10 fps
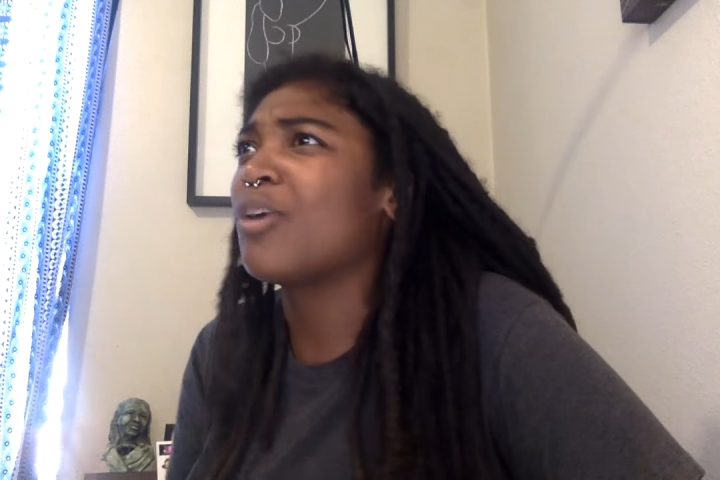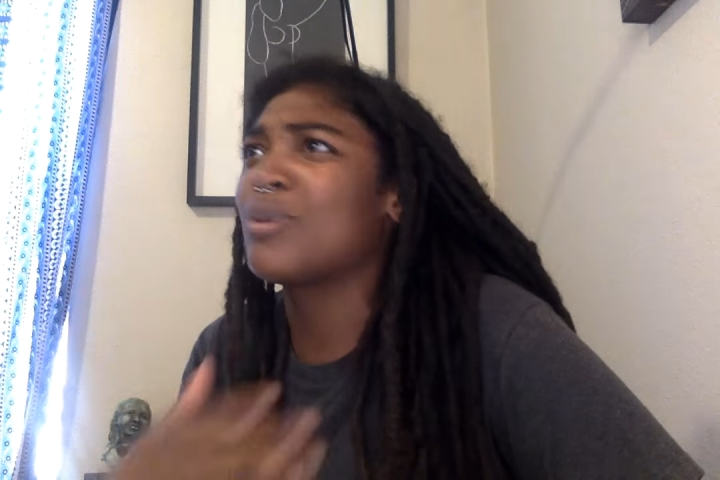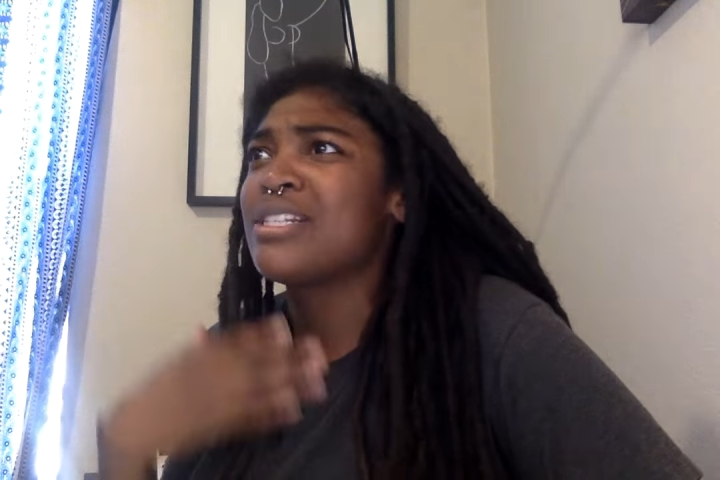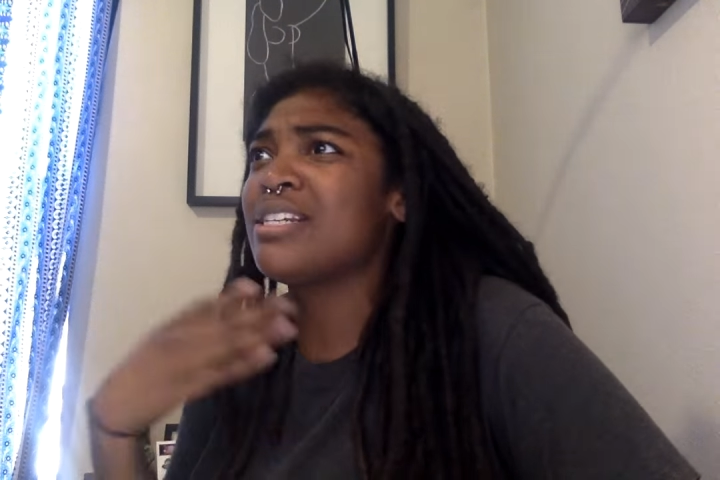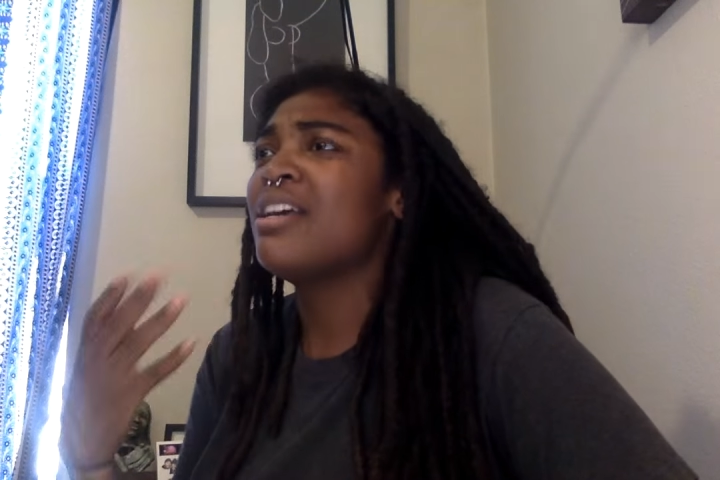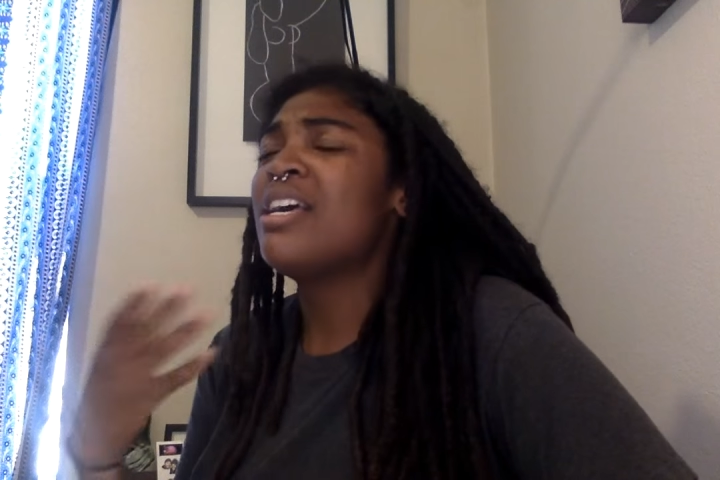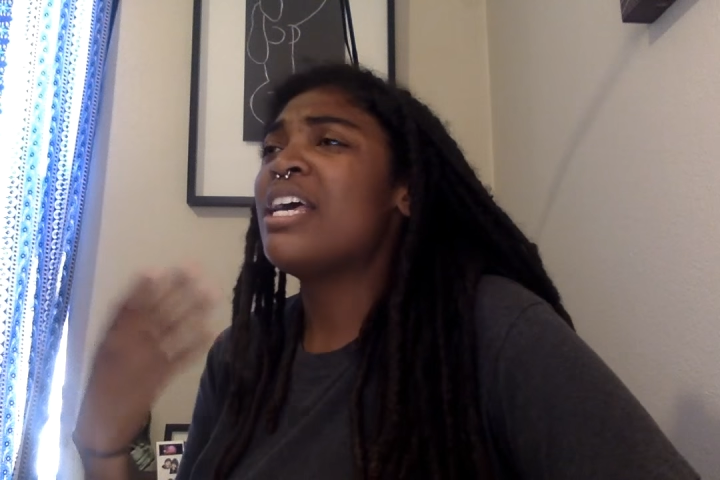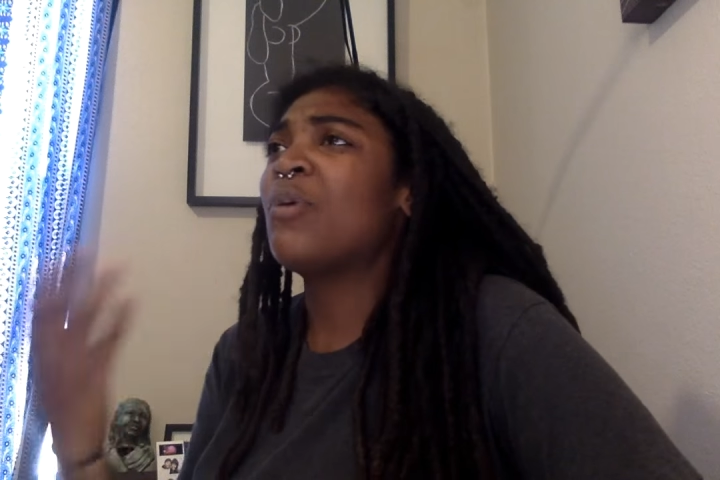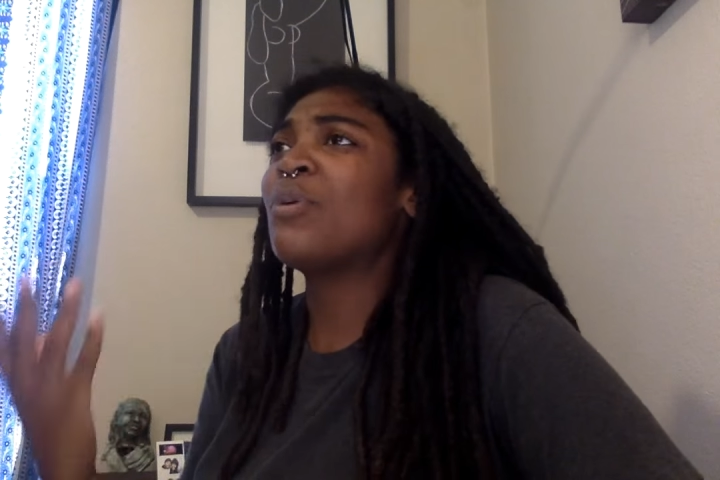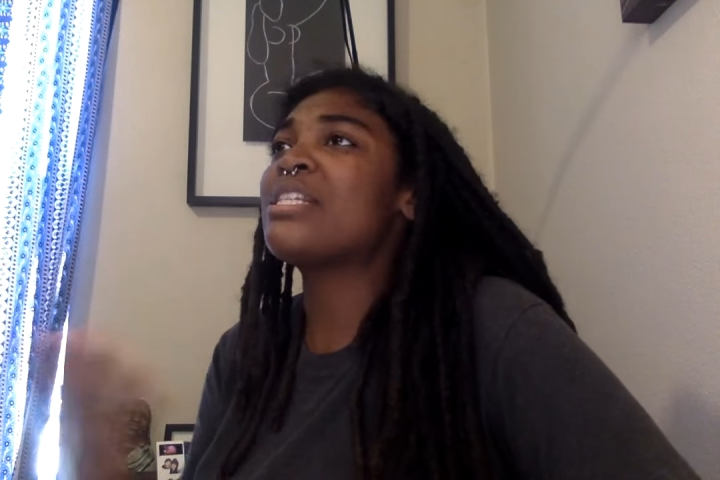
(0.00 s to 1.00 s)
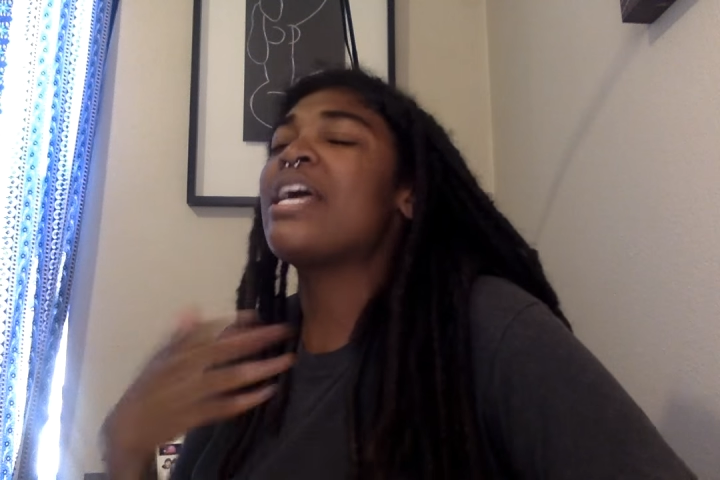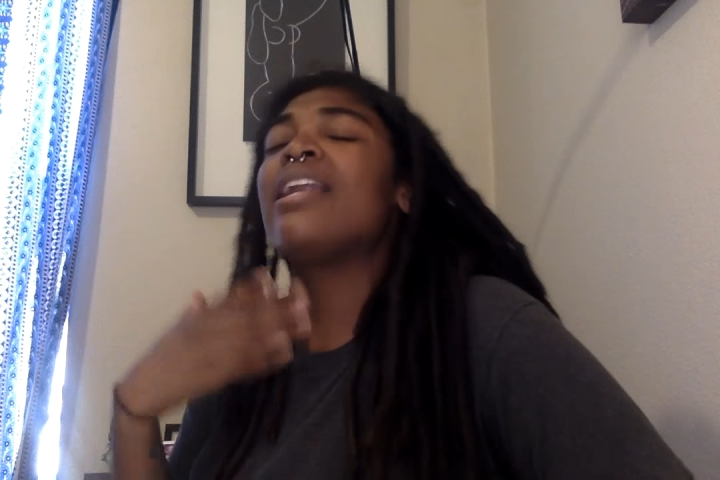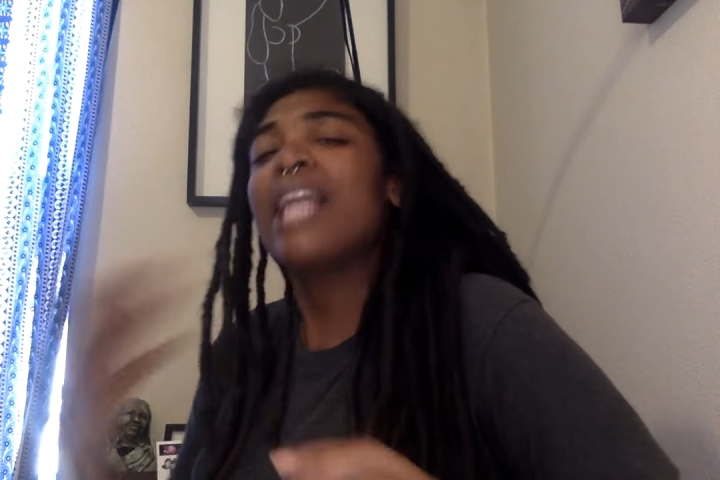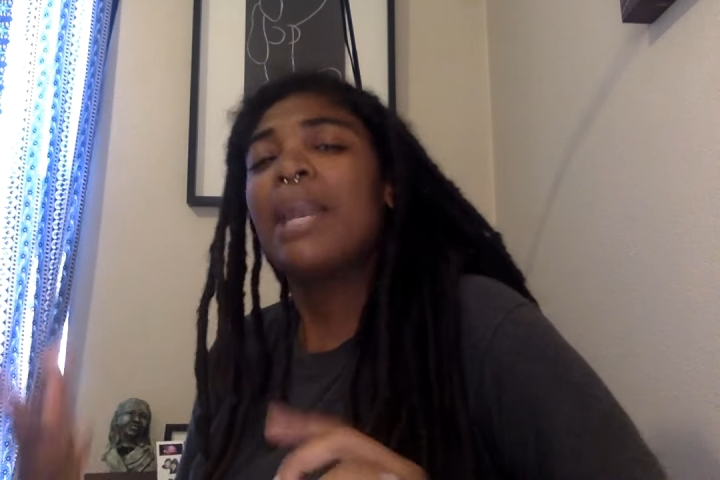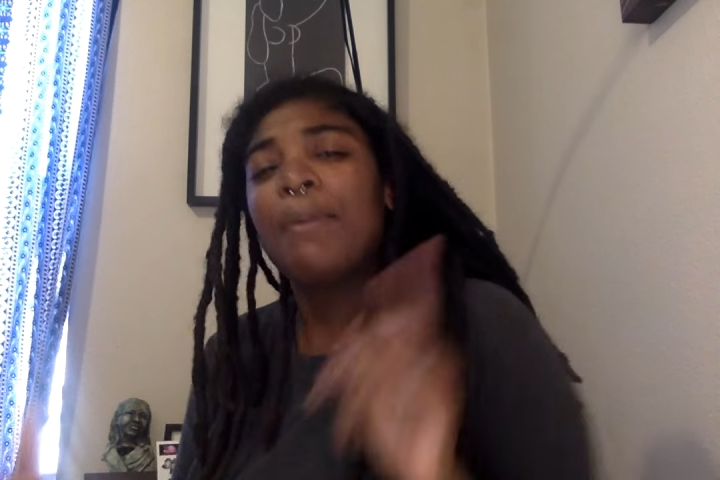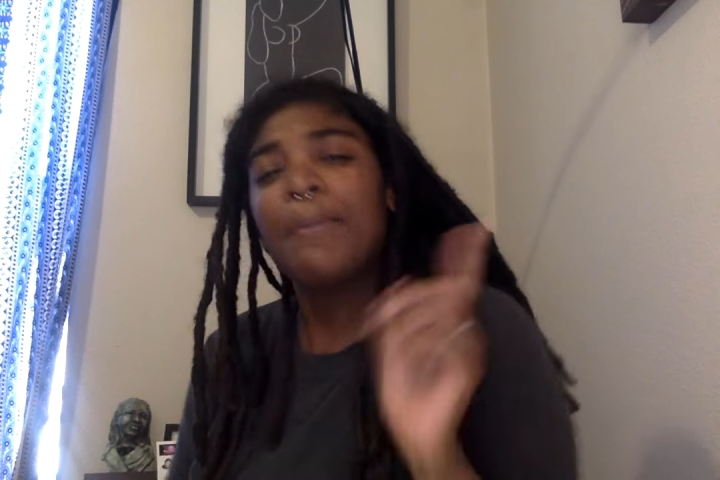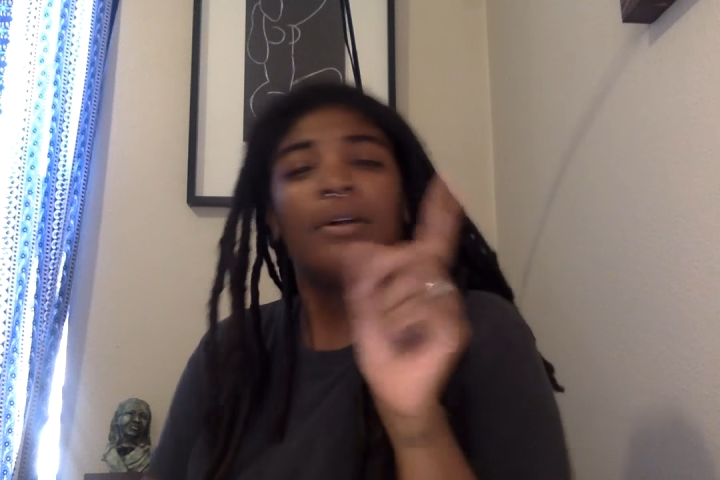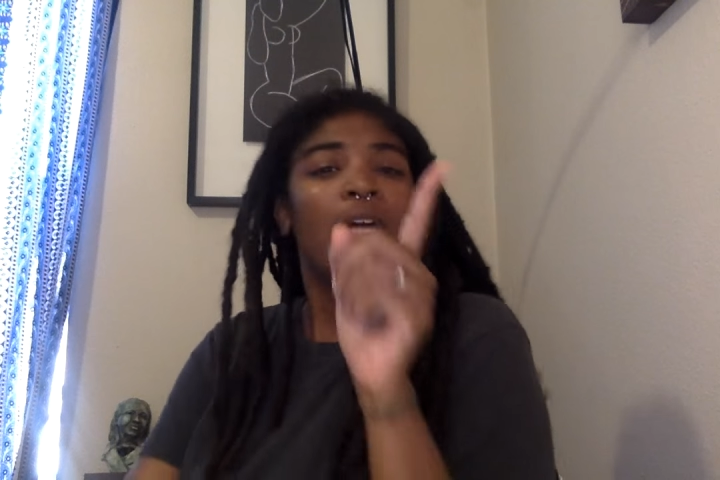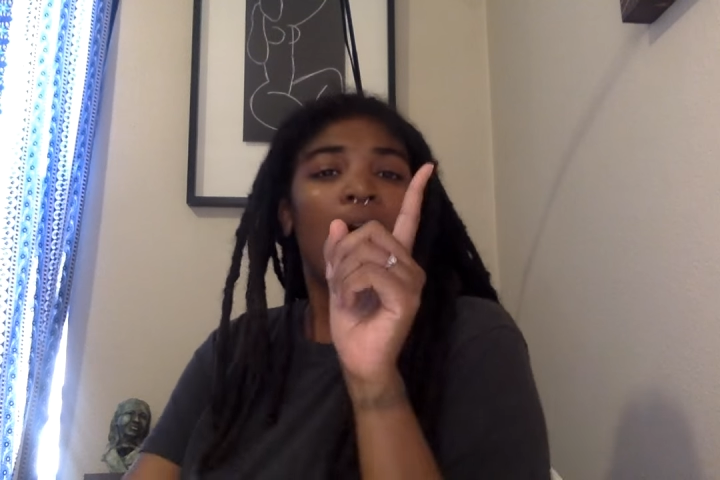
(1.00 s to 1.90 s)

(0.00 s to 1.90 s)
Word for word: It wasn't a, it wasn't and a lot of people